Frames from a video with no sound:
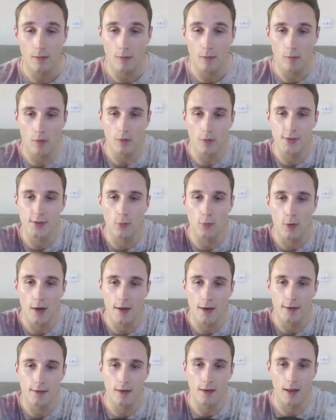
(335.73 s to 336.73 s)
what's the
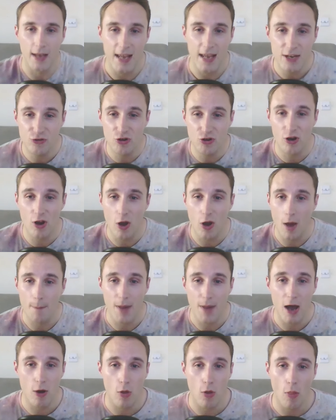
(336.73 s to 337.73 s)
word, like intricate
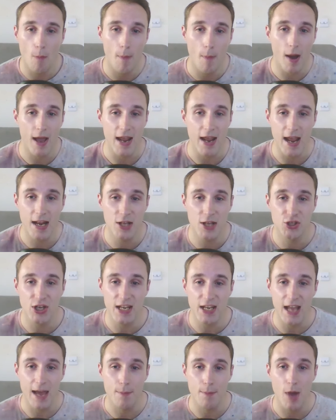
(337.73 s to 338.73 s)
about my
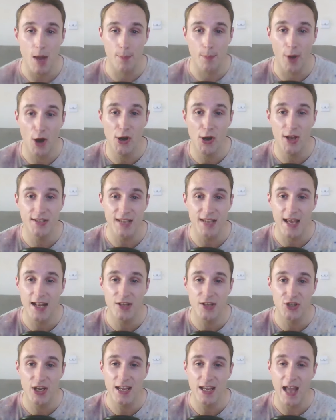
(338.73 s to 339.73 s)
energy and my opponent's
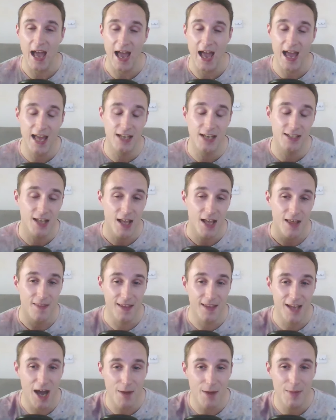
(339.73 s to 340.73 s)
energy, and
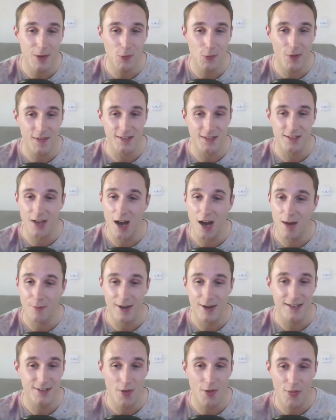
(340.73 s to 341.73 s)
they come in with a
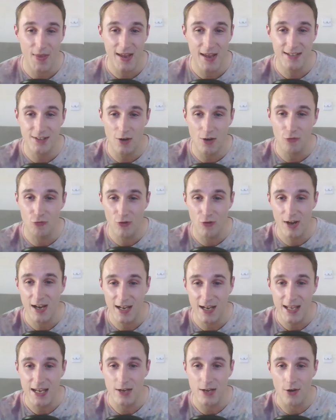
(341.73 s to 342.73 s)
Skarmory, so things are
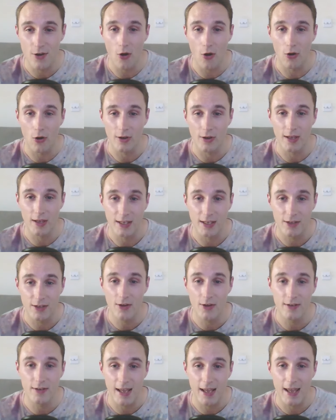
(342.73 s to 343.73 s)
really not looking
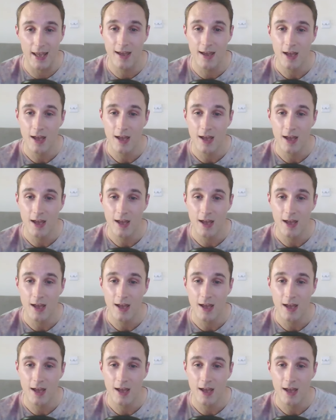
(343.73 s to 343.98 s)
good here.